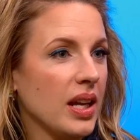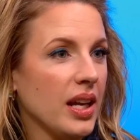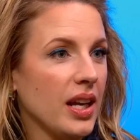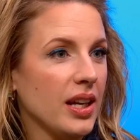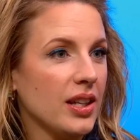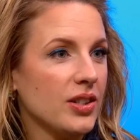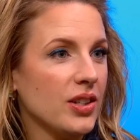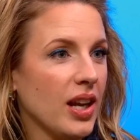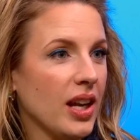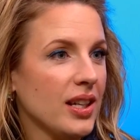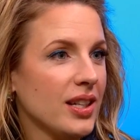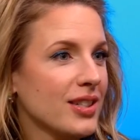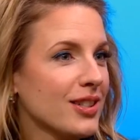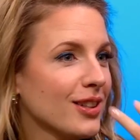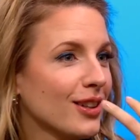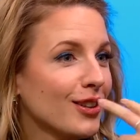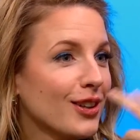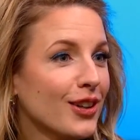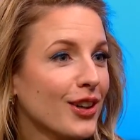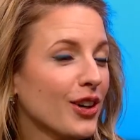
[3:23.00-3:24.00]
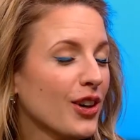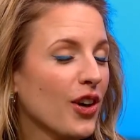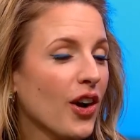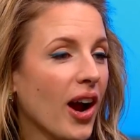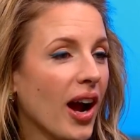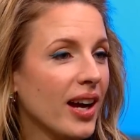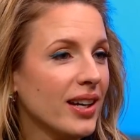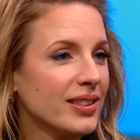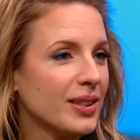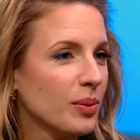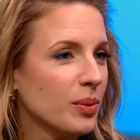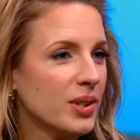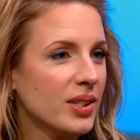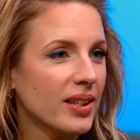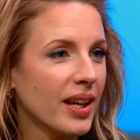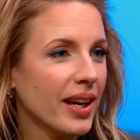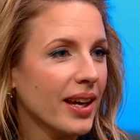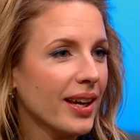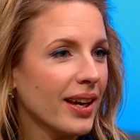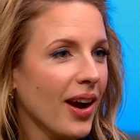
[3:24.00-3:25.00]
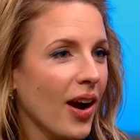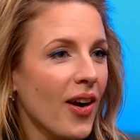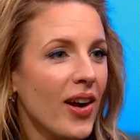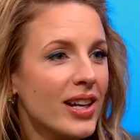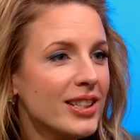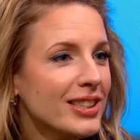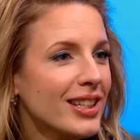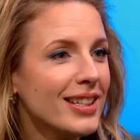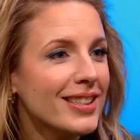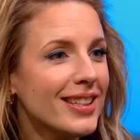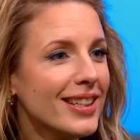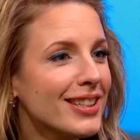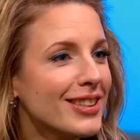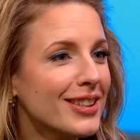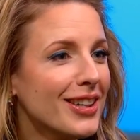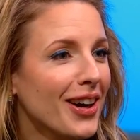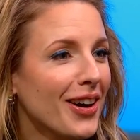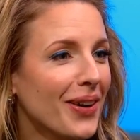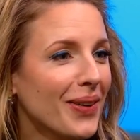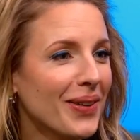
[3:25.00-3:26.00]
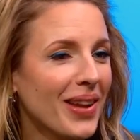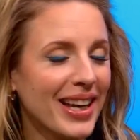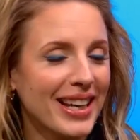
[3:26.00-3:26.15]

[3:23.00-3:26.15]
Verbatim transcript: stage and just the look in her eyes, it was like, all right, Jess, let's go.